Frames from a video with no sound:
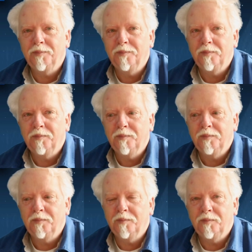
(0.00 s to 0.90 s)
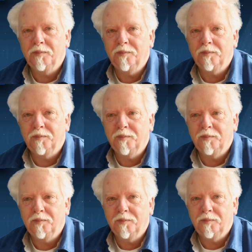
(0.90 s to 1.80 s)

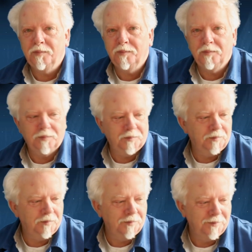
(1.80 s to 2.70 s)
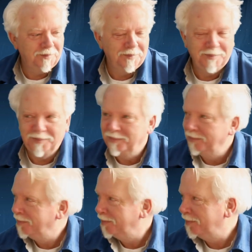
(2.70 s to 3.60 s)

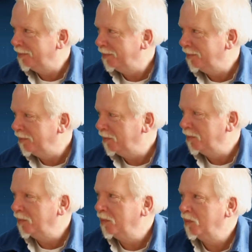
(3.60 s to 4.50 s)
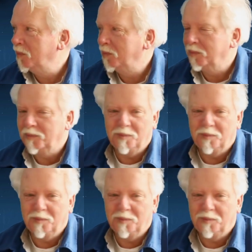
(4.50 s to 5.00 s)
(not speaking)